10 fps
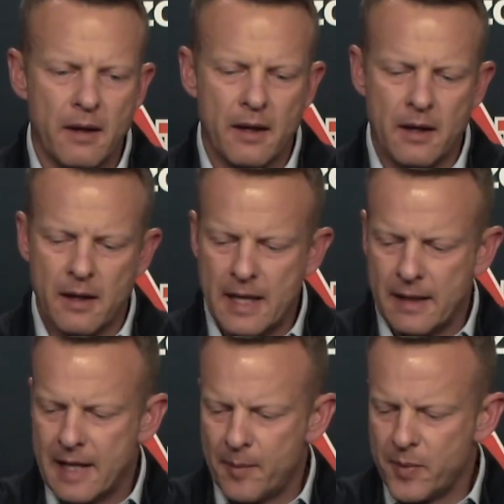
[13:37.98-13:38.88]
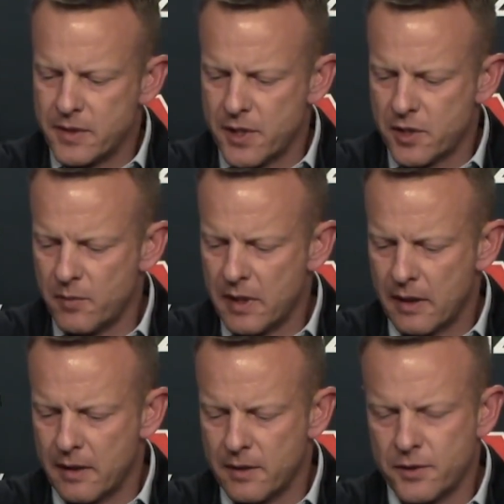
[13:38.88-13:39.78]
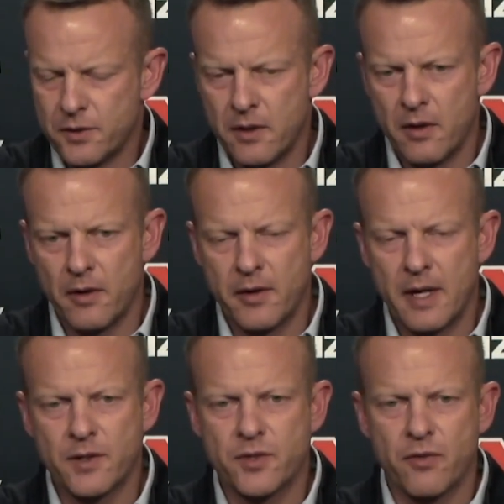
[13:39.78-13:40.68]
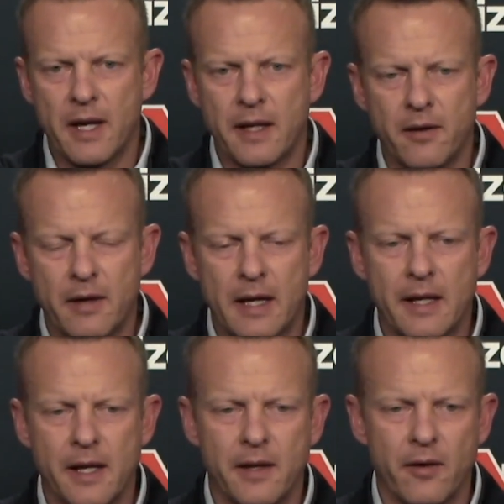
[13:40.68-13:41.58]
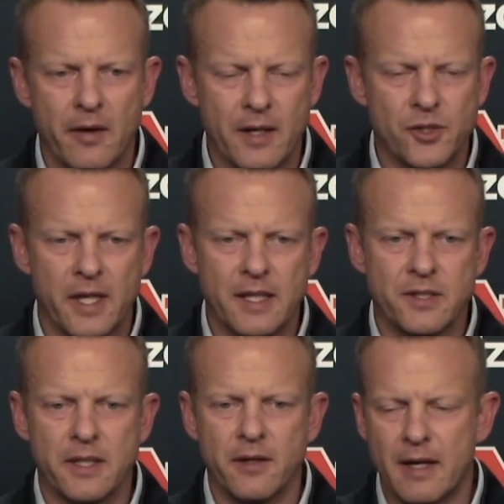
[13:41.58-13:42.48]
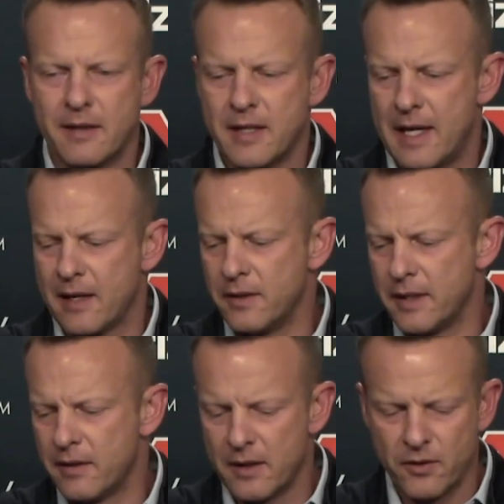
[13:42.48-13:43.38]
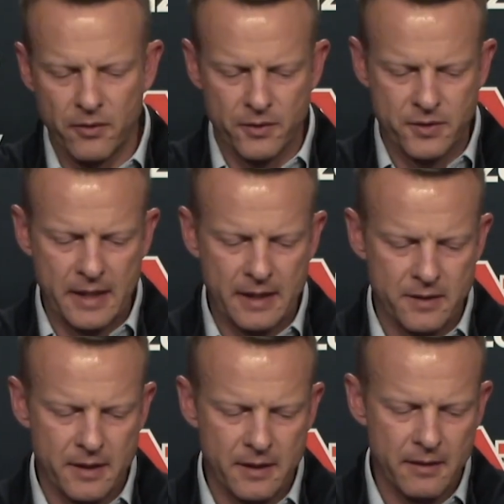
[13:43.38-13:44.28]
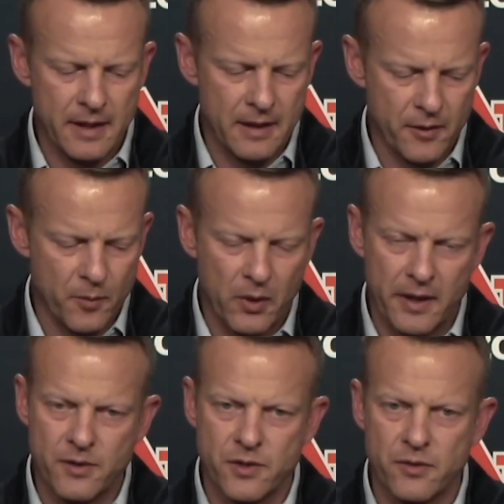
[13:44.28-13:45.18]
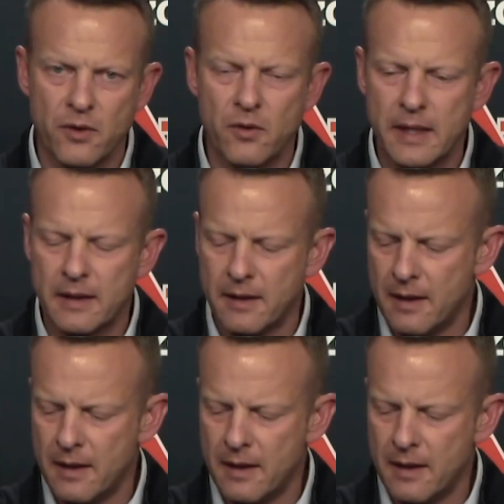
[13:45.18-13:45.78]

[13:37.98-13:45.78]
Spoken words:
at that position, because, you know, you're not striking, you're not hitting, you're not chasing, you're not tackling, you're not doing those things that other players are doing,